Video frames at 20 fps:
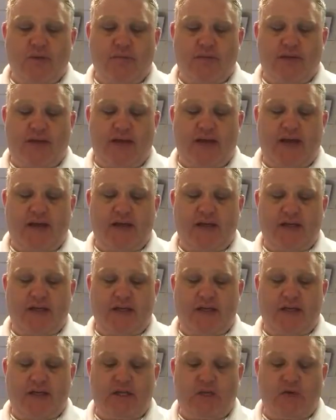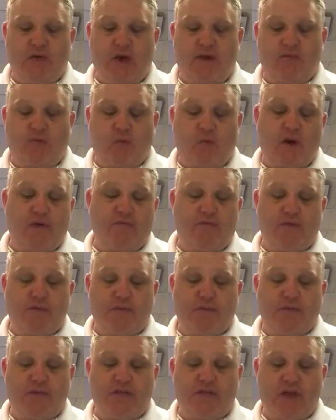but that you have
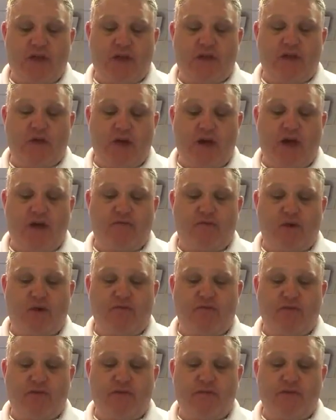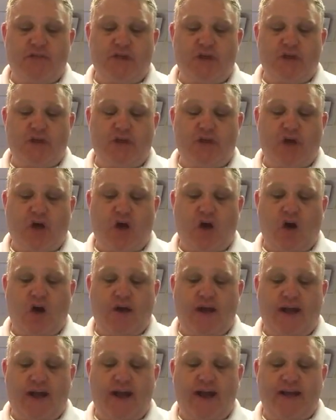reference material on
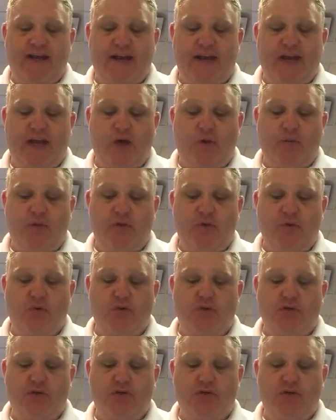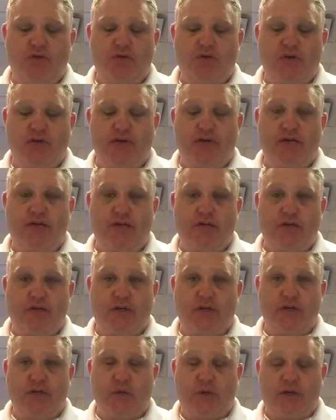hand to help you should you need it to
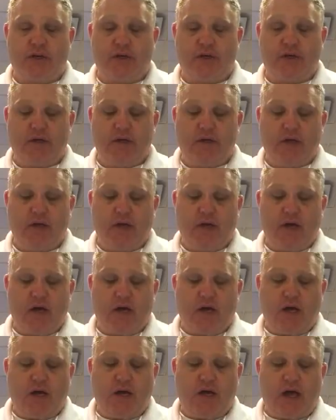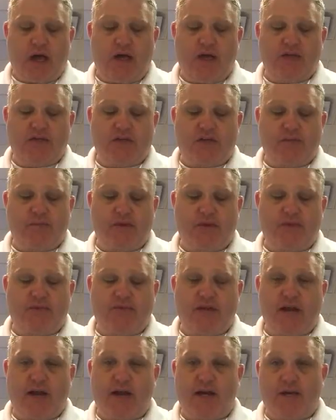do it. Knowledge can be
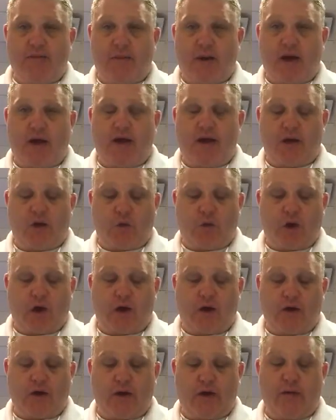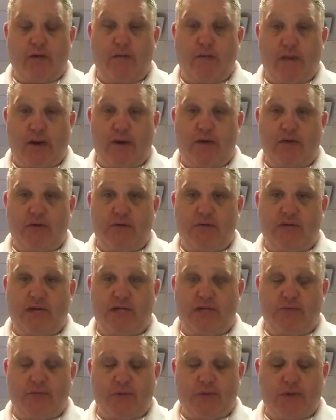obtained by acquiring medical
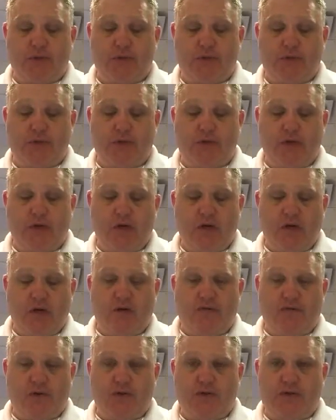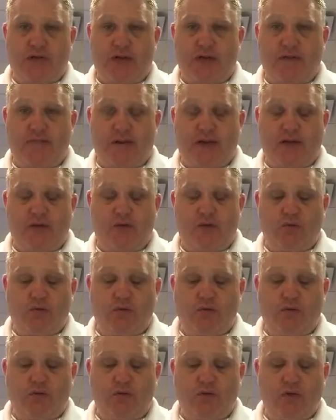textbooks, first aid
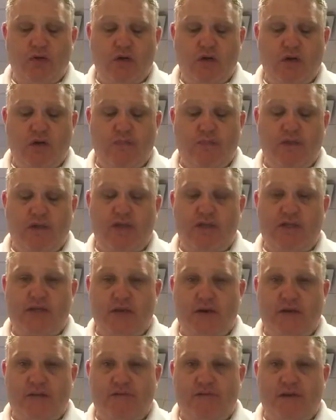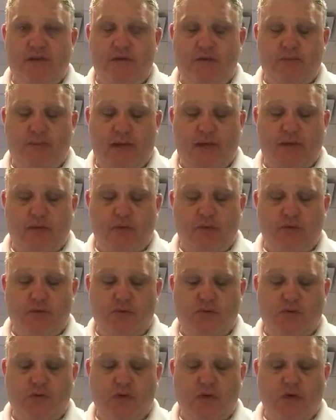manuals, military field
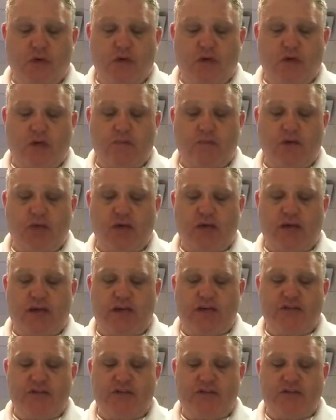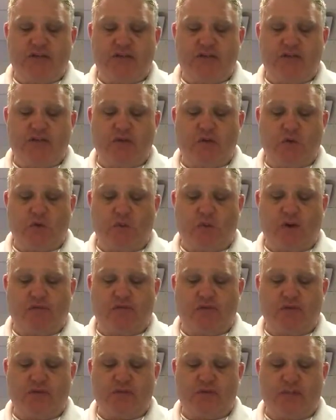manuals, communications
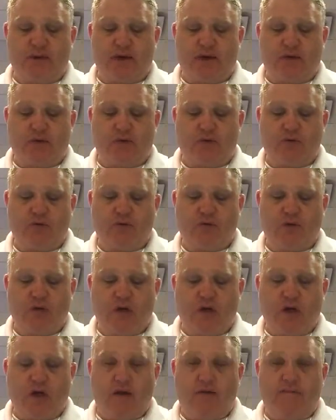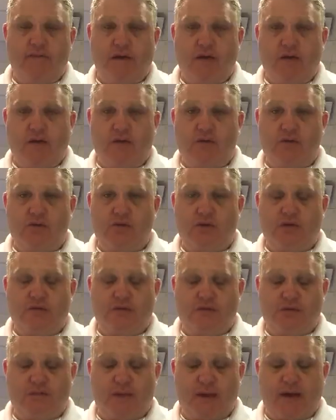reference manuals, vehicle
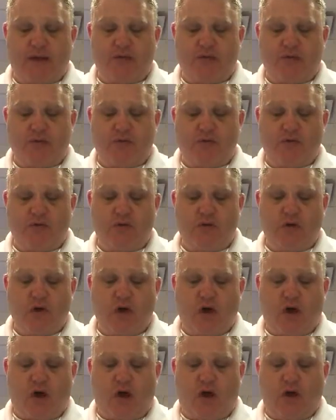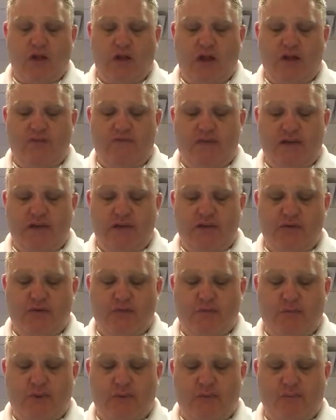service manuals, online videos
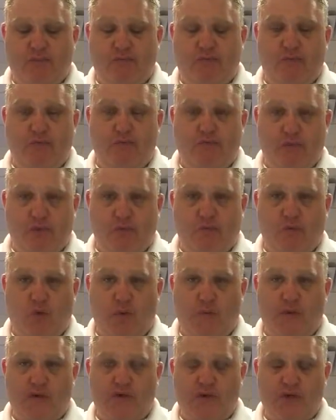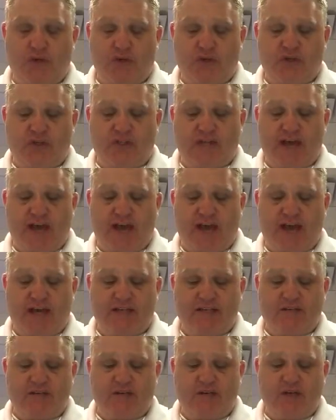of people performing certain
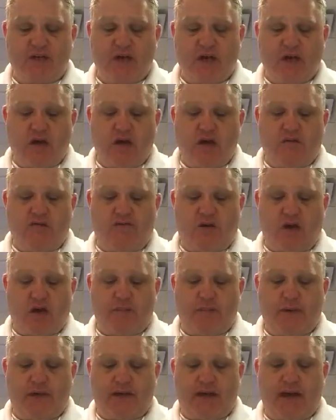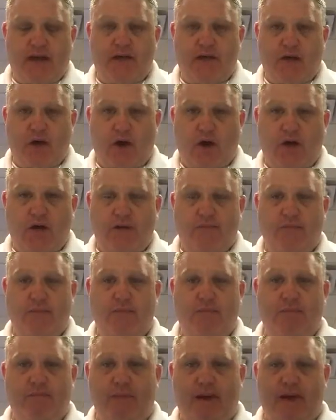tasks, farming and gardening
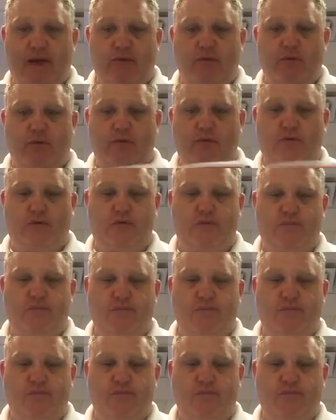manuals.